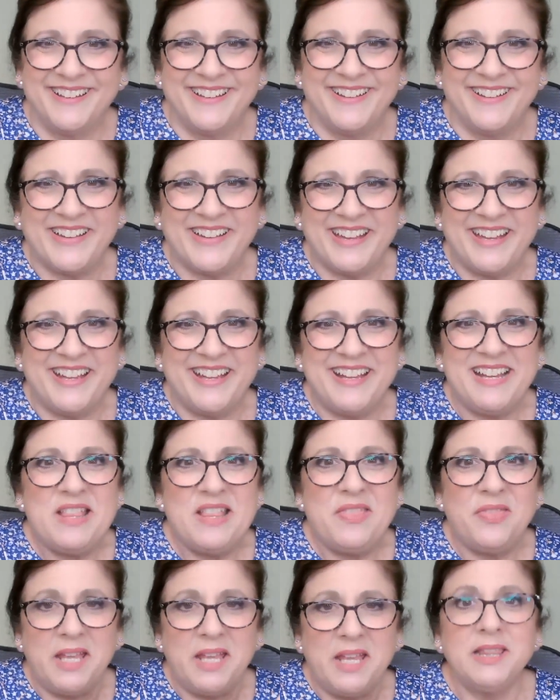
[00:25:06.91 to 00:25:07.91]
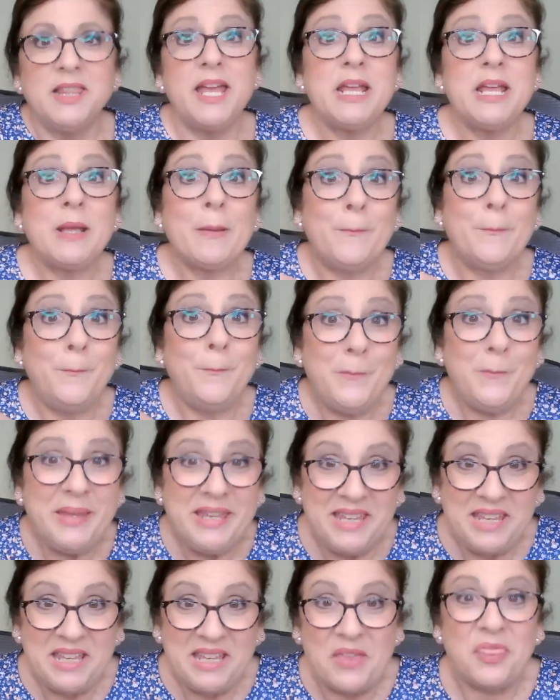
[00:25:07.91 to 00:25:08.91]
Okay. They like
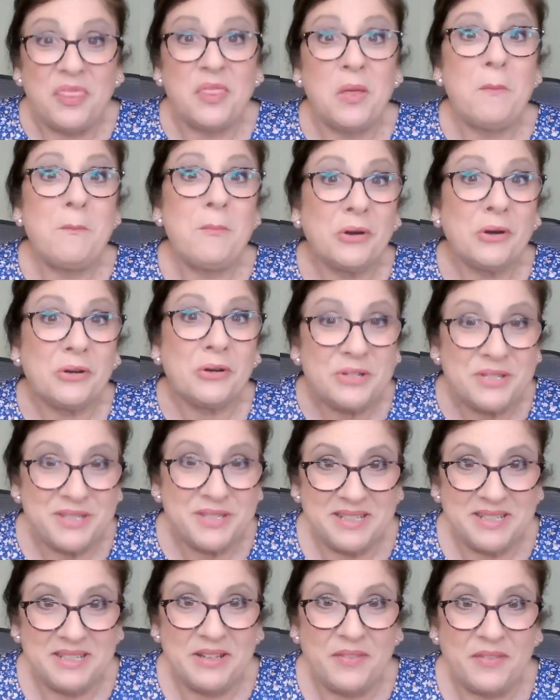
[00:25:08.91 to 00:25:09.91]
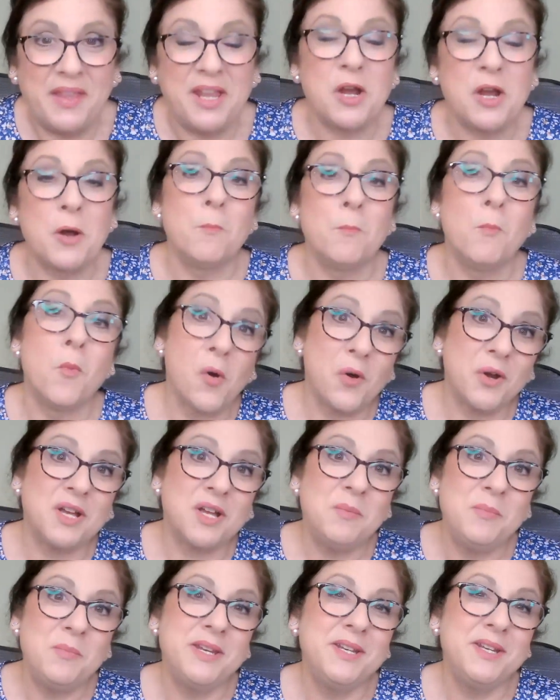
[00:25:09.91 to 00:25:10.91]
me, the person. They are more
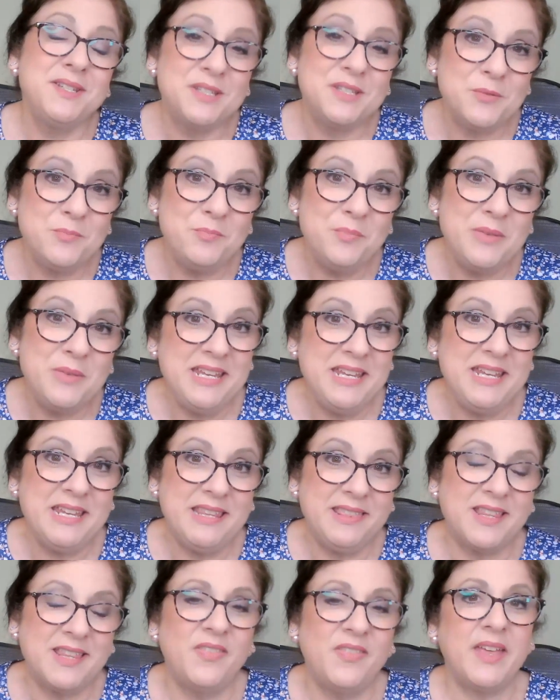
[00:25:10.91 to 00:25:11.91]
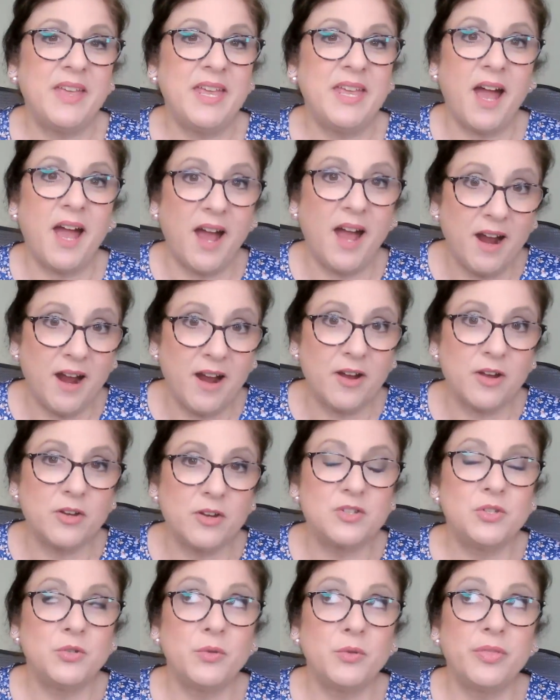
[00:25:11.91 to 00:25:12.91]
committed to me than they are
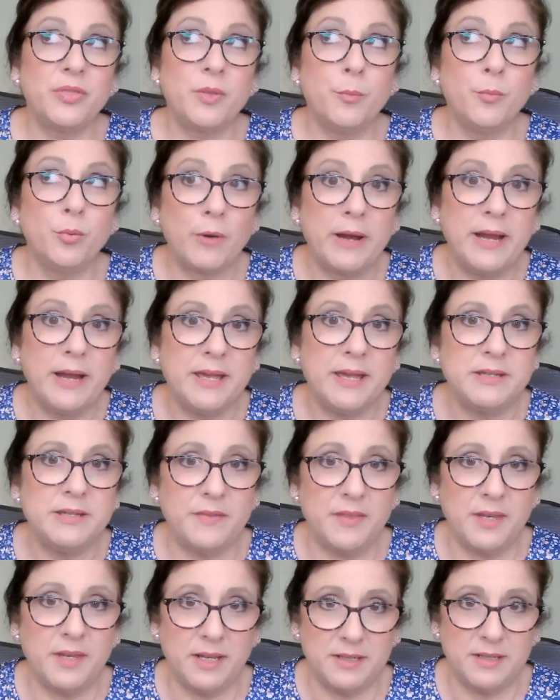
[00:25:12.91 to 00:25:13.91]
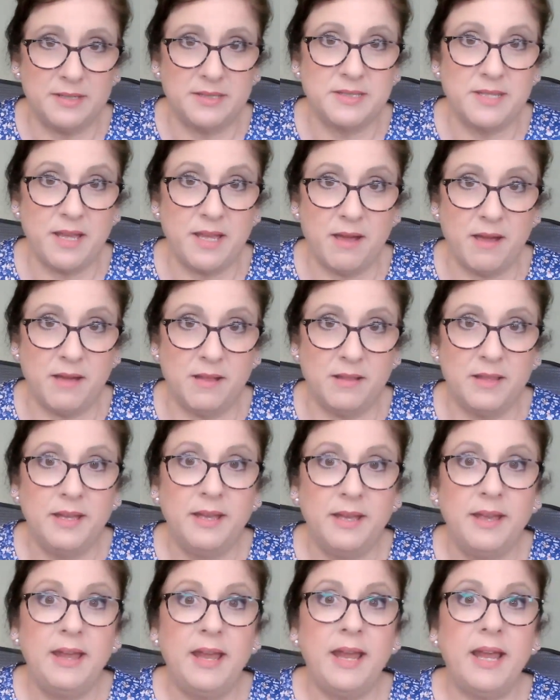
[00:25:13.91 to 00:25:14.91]
to the brand that I sell.
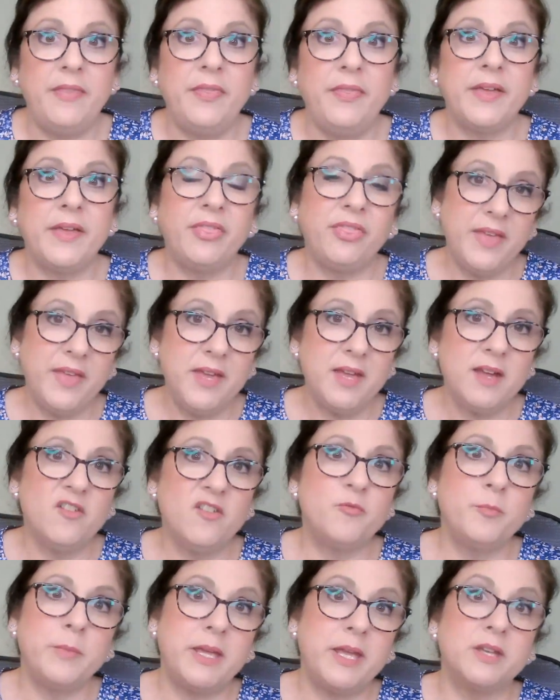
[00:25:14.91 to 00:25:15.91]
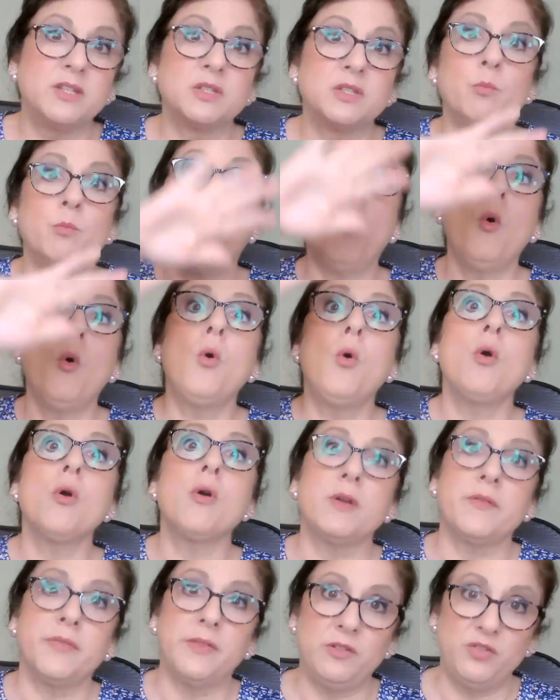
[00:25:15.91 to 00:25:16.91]
And they think of me as
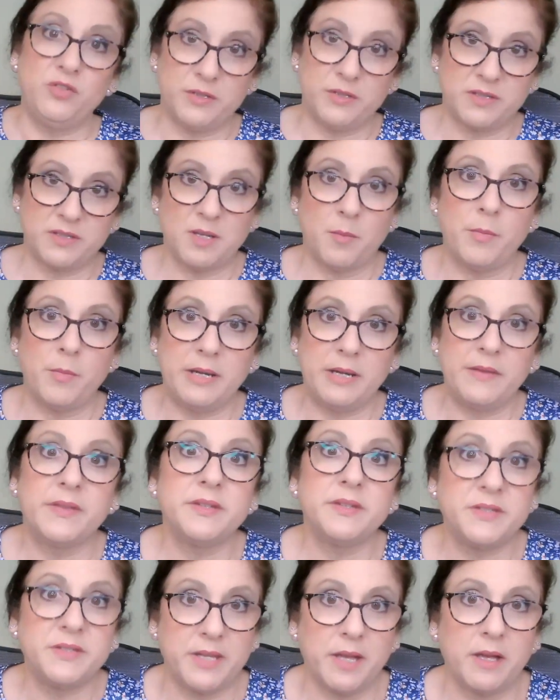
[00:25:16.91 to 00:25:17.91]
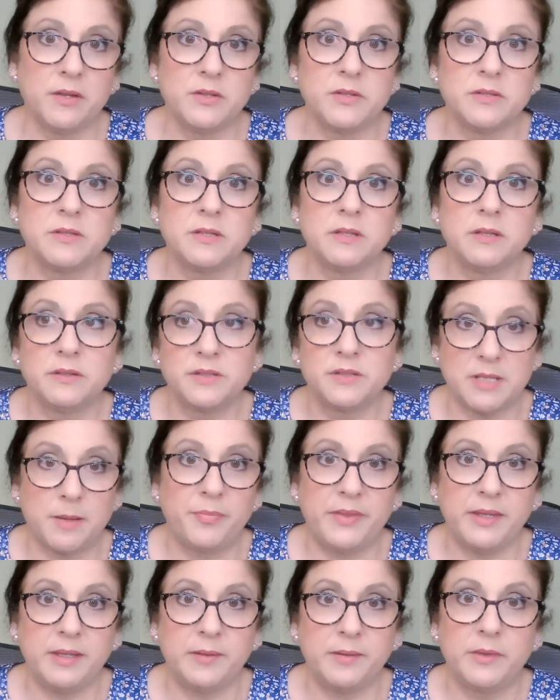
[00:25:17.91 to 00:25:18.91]
more than just somebody that sells
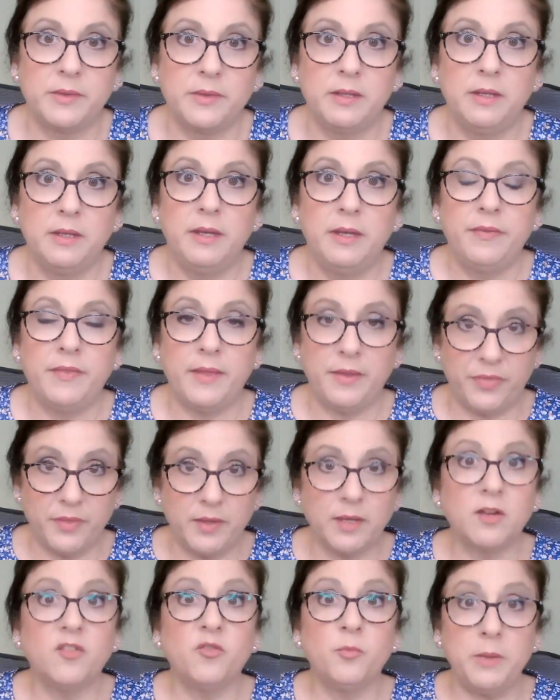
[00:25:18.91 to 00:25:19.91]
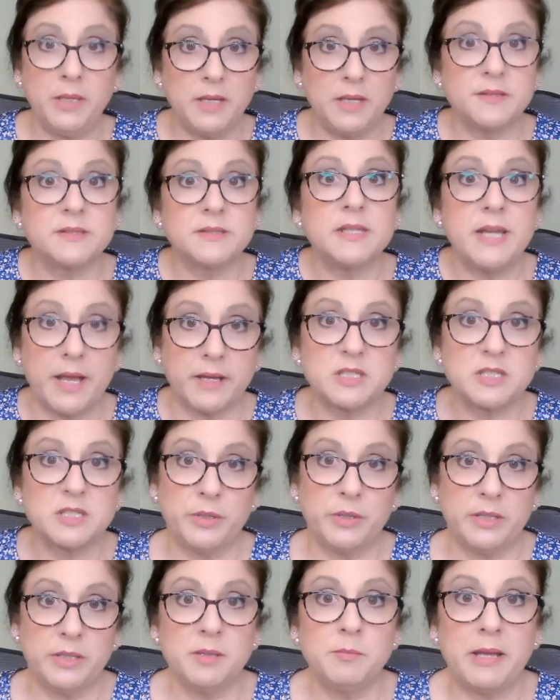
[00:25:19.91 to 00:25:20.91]
something. They think of me as an
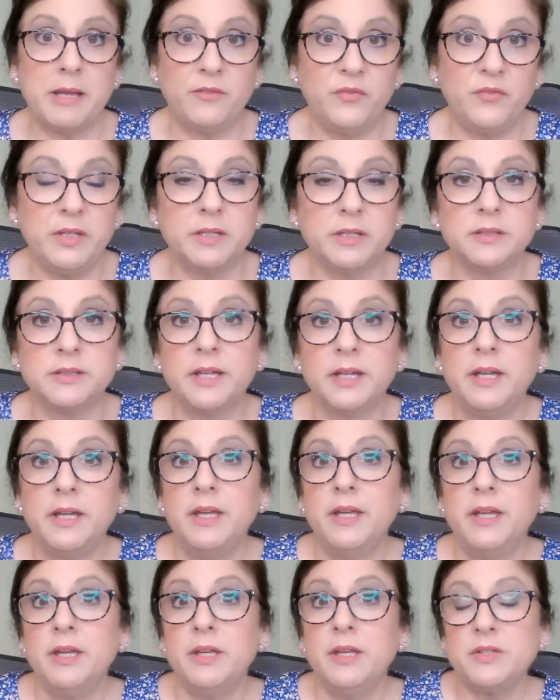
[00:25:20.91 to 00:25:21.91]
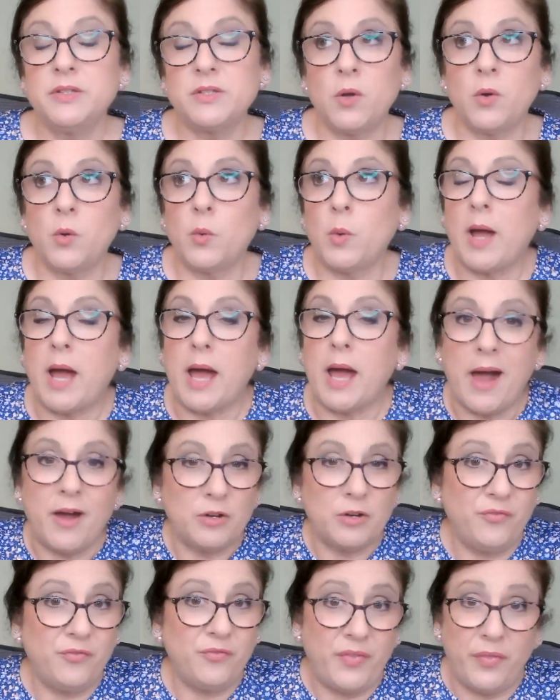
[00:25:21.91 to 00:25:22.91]
expert in my field. So, out
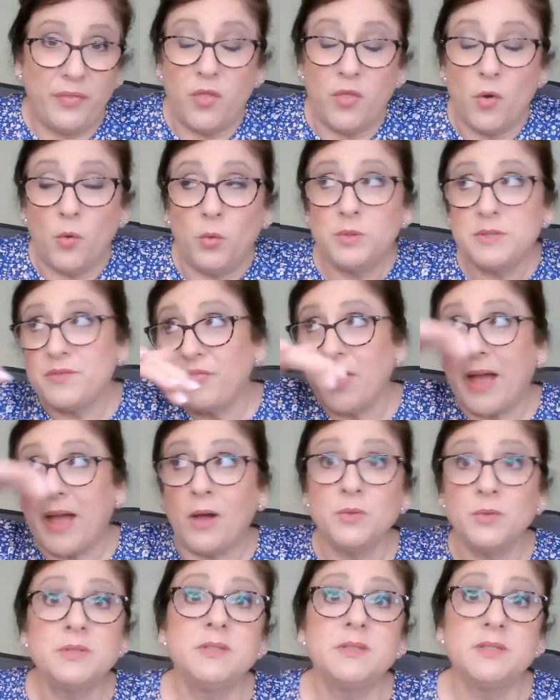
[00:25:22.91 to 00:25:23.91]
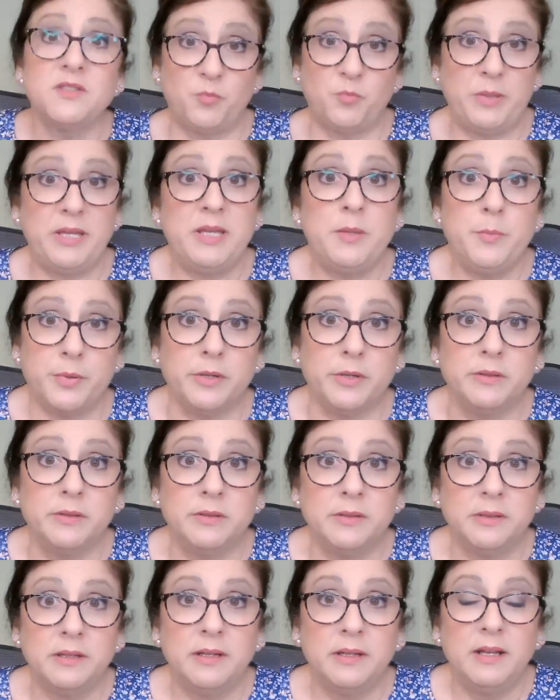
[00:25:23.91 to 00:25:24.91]
of those thousands of
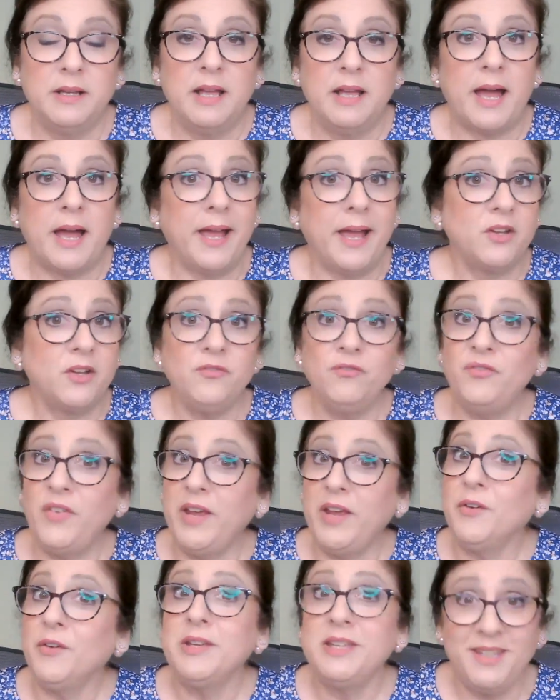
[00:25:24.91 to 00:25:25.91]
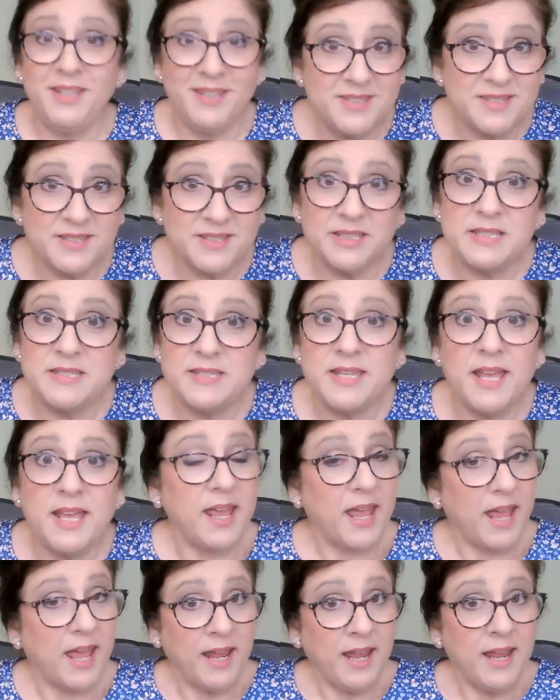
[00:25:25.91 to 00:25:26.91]
people, I could very easily say,
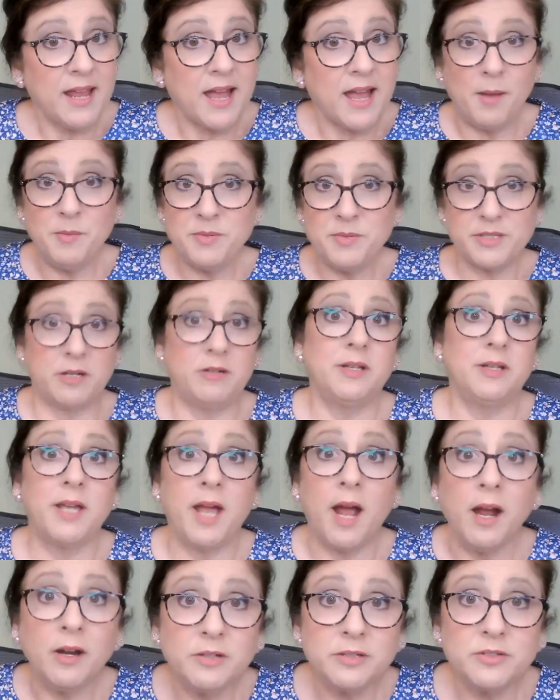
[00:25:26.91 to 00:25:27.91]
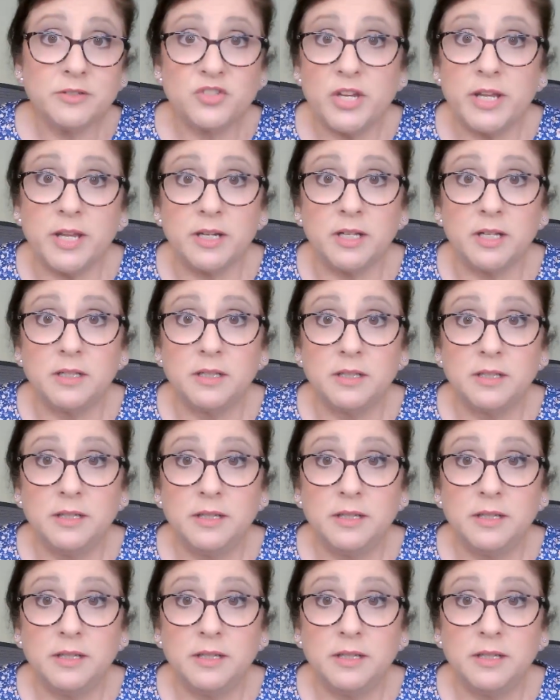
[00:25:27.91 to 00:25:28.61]
hey, I'm starting a garden channel.